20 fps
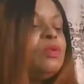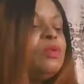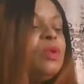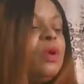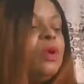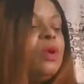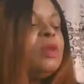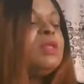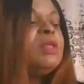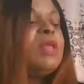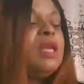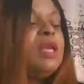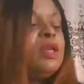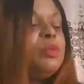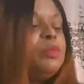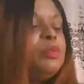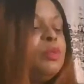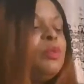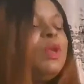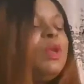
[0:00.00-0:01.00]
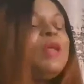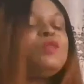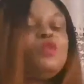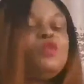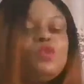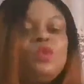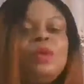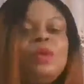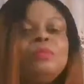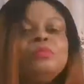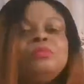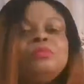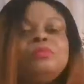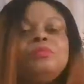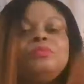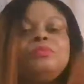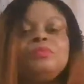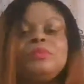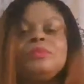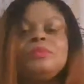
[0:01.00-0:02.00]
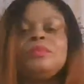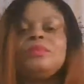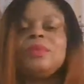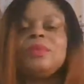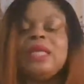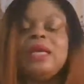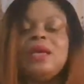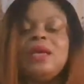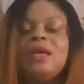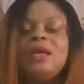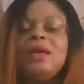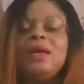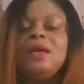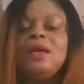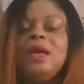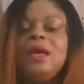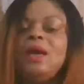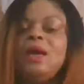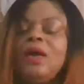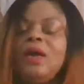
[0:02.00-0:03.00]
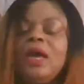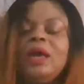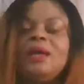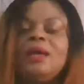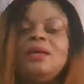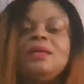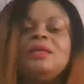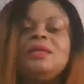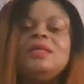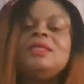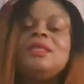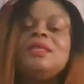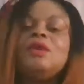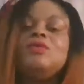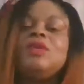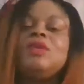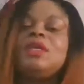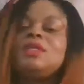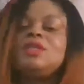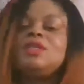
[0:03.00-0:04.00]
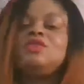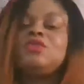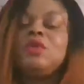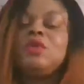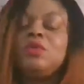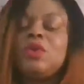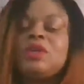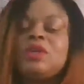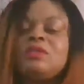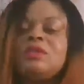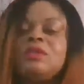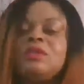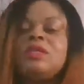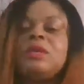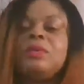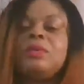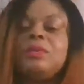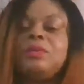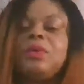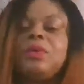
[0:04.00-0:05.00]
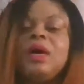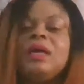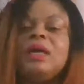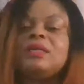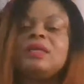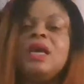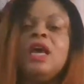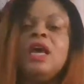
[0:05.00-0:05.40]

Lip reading: go inside the pool and swim. Okay? These are unnecessary questions that people ask.